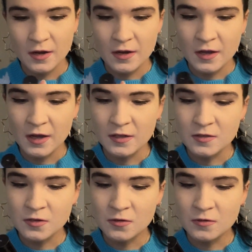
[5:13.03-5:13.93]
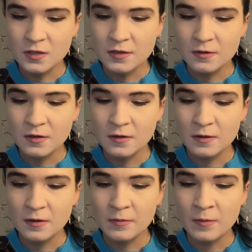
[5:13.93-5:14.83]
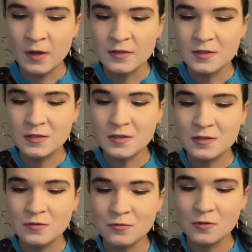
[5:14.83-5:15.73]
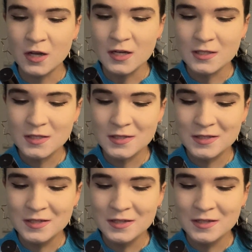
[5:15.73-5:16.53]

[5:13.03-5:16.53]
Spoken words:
yeah, it's called Matte to Last.